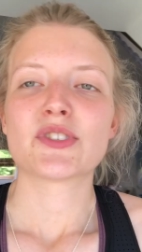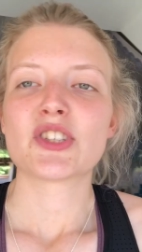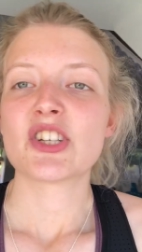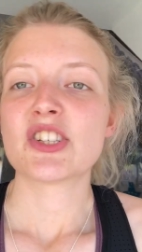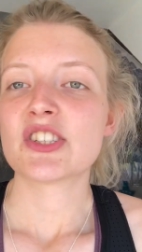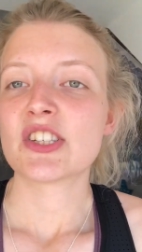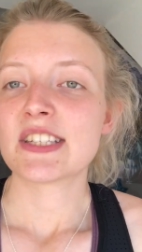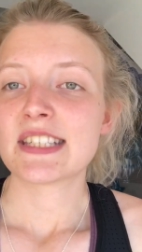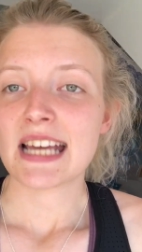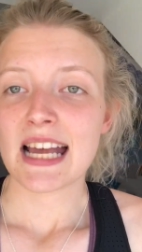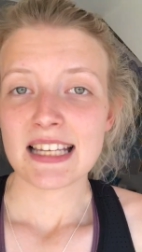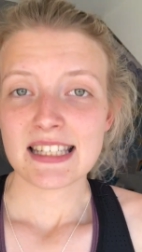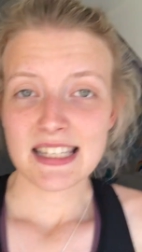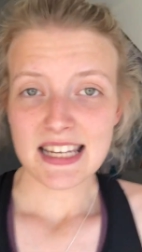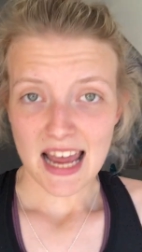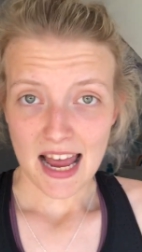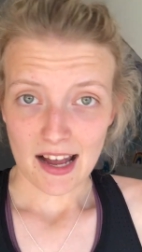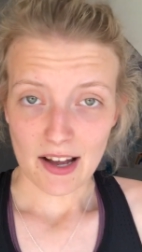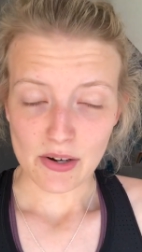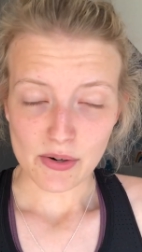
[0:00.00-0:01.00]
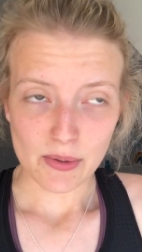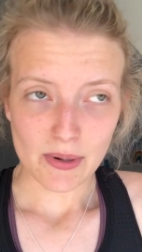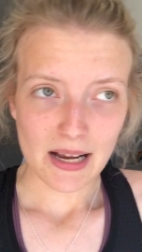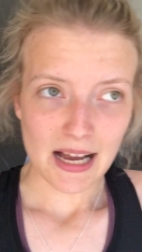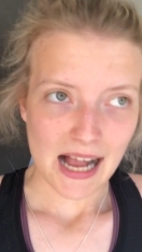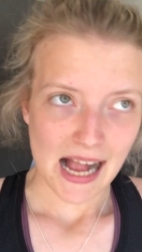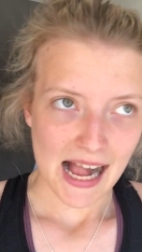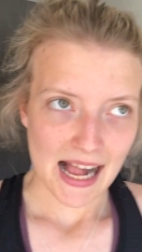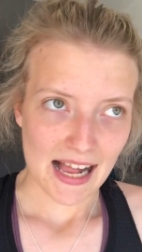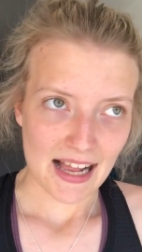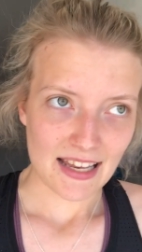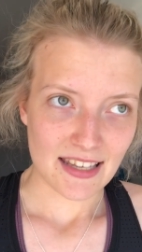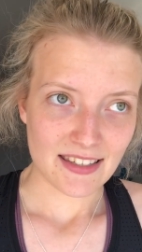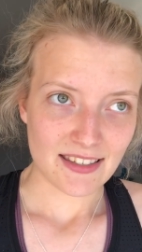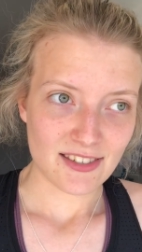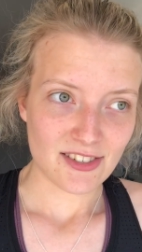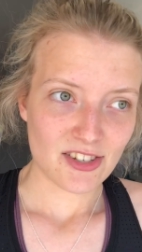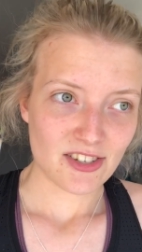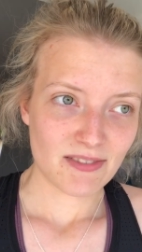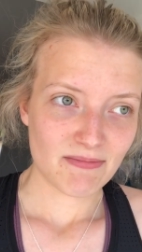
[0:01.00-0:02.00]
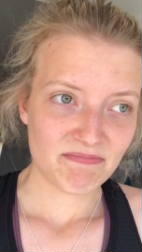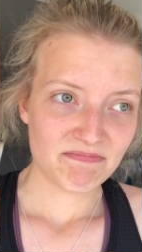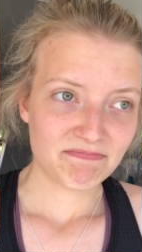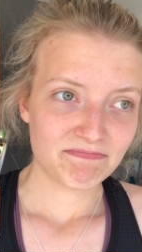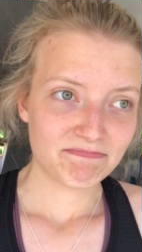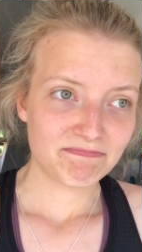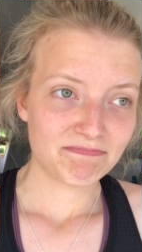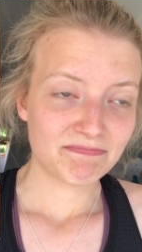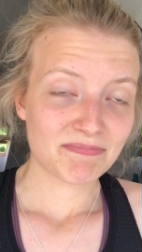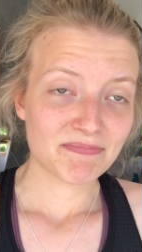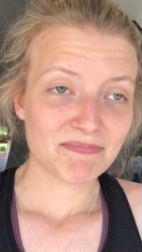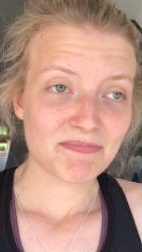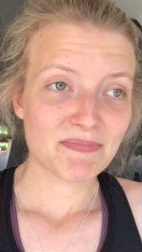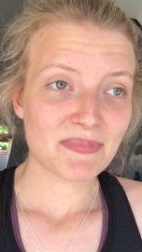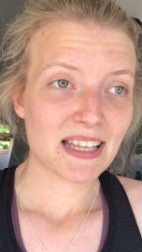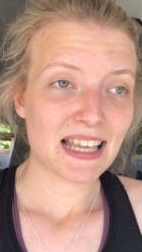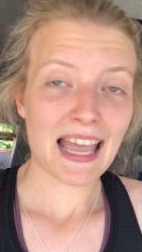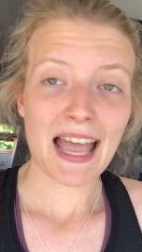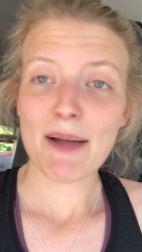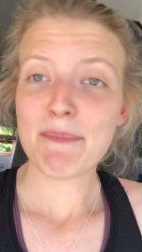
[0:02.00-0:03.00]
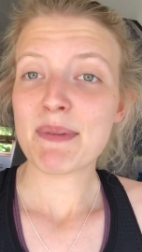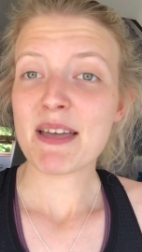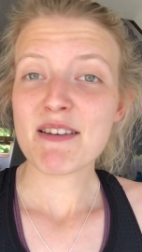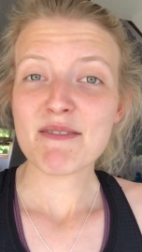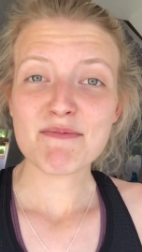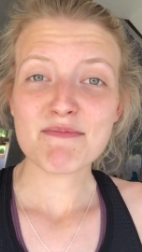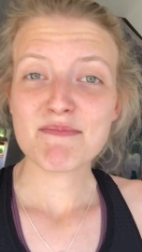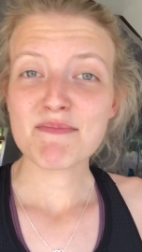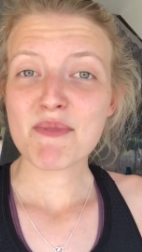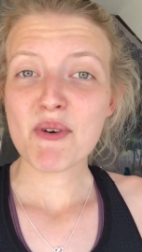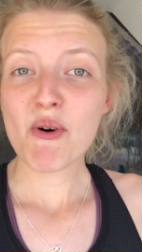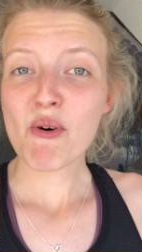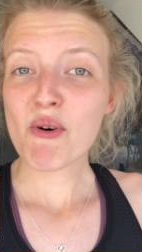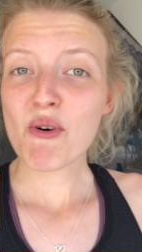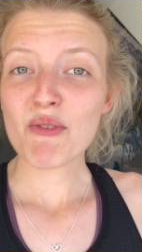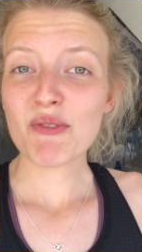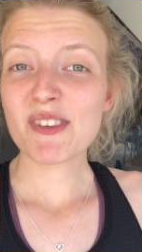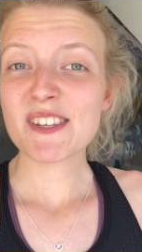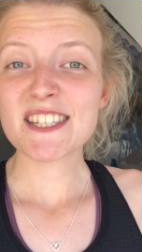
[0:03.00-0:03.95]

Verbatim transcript: just to test it out and get a bit more of the